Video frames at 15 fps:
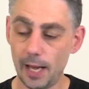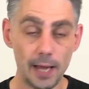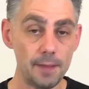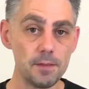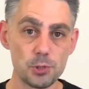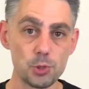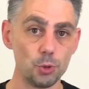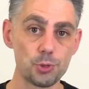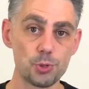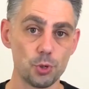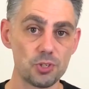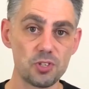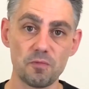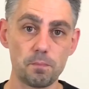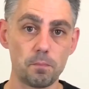and there's all
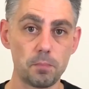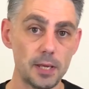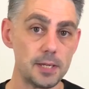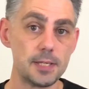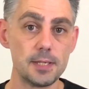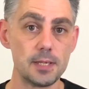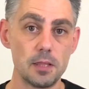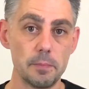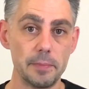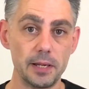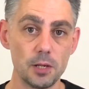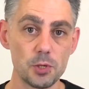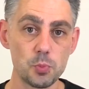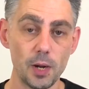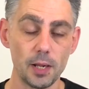sorts of places in the
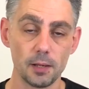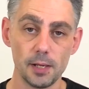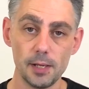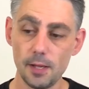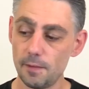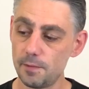middle as well.